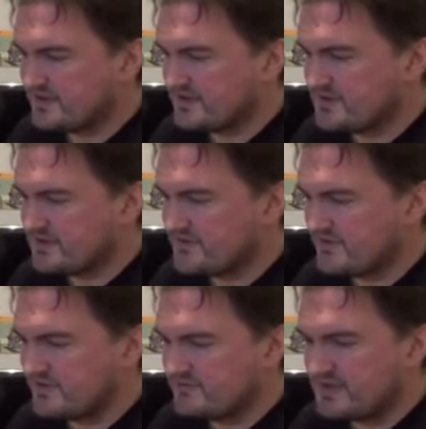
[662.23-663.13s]
documentary
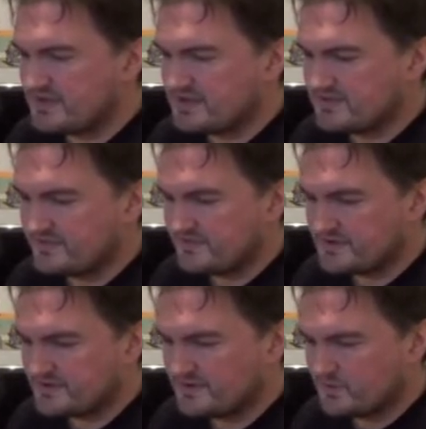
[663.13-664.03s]
on the making of A
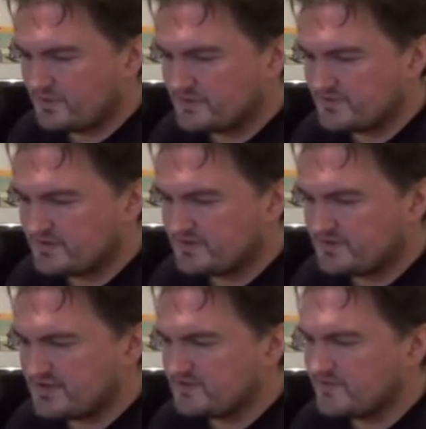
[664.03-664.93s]
Fish Called Wanda,
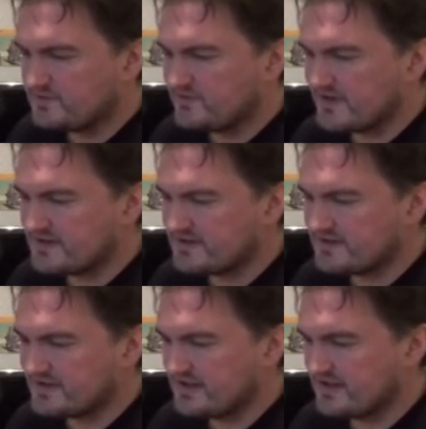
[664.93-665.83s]
featuring interviews with
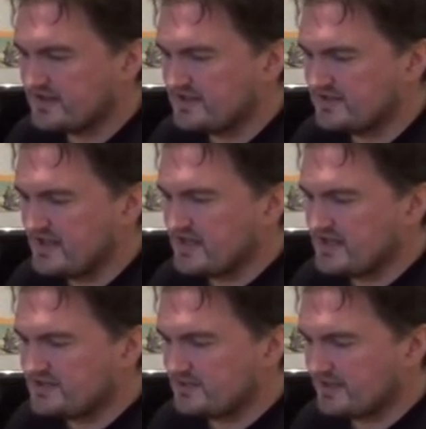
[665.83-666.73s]
actors Cleese,
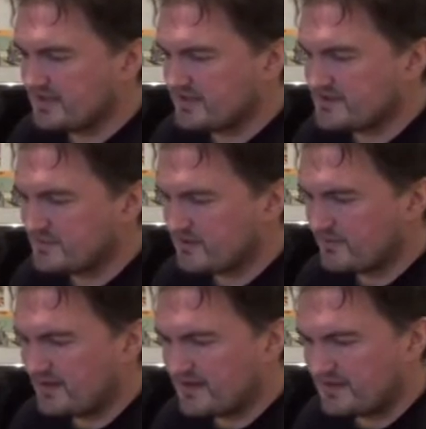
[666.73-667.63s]
Jimmy Lee Curtis, Michael
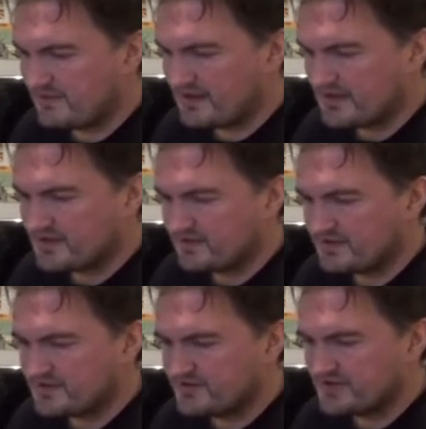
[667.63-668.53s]
Palin, Kevin Kline, and
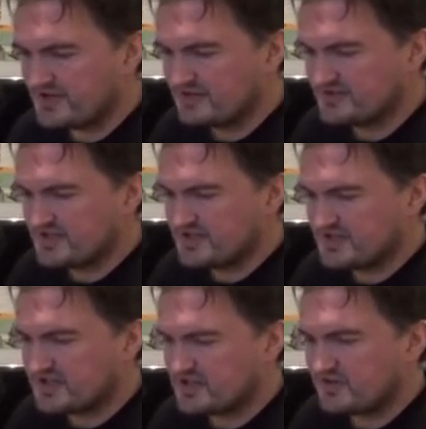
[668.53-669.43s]
director Charles
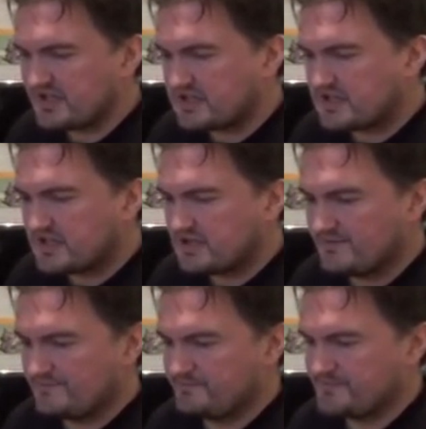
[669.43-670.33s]
Crichton.
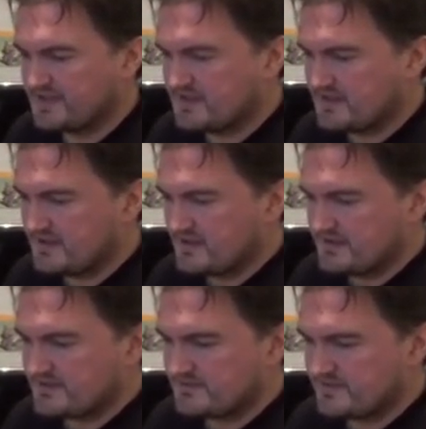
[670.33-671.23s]

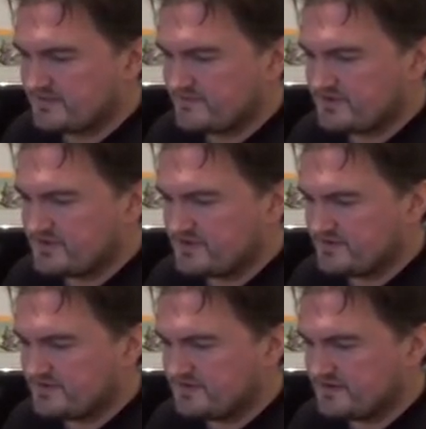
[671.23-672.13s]
Something Fishy, a
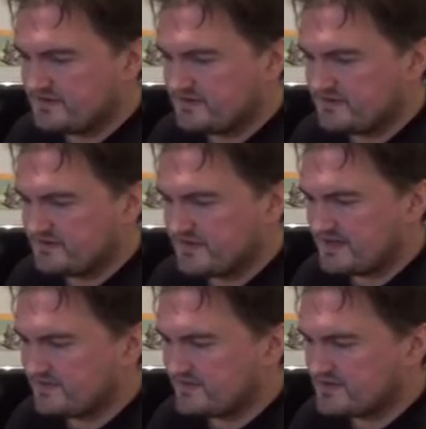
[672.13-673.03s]
15th
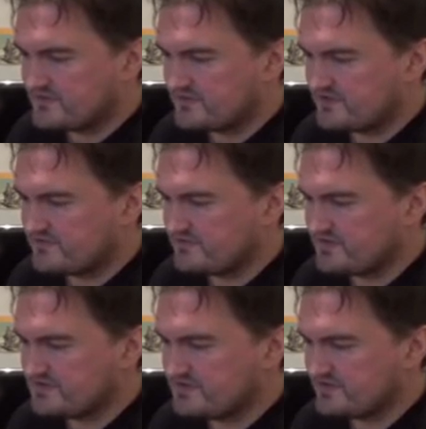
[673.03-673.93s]
anniversary
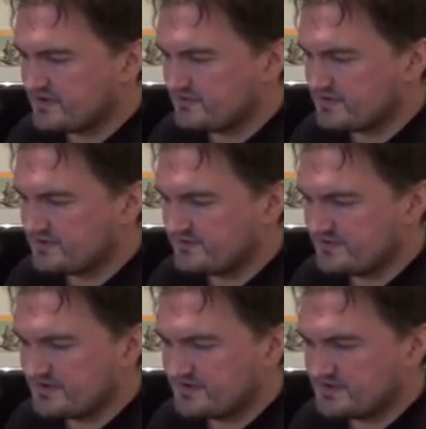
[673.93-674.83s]
retrospective documentary
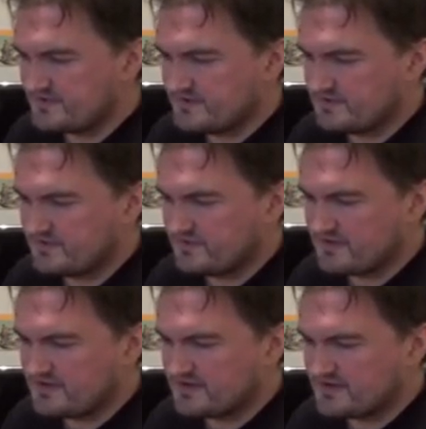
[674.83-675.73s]
featuring interviews with
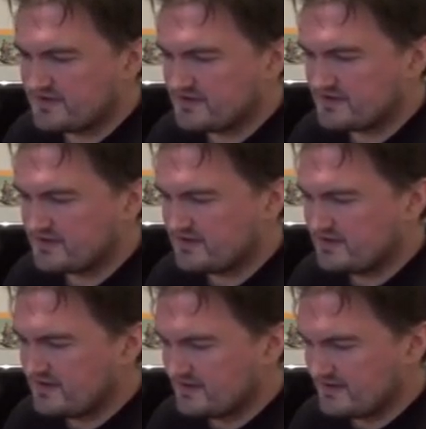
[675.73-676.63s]
Cleese, Curtis, Kline.
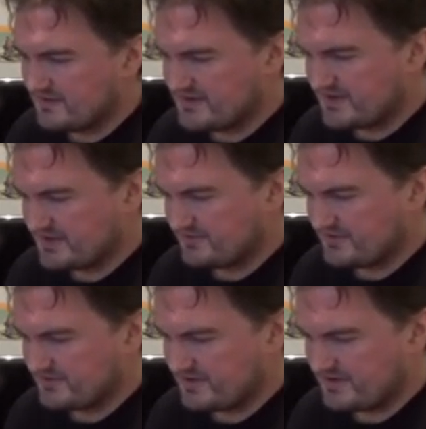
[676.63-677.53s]
That'll be taken
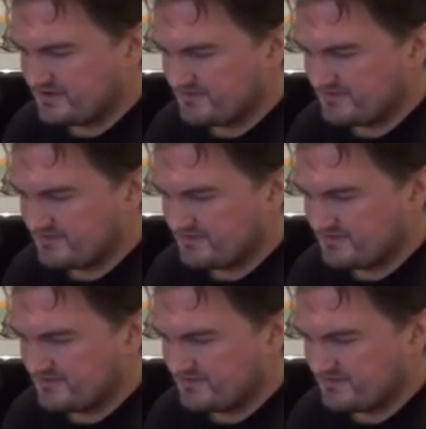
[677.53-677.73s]
from the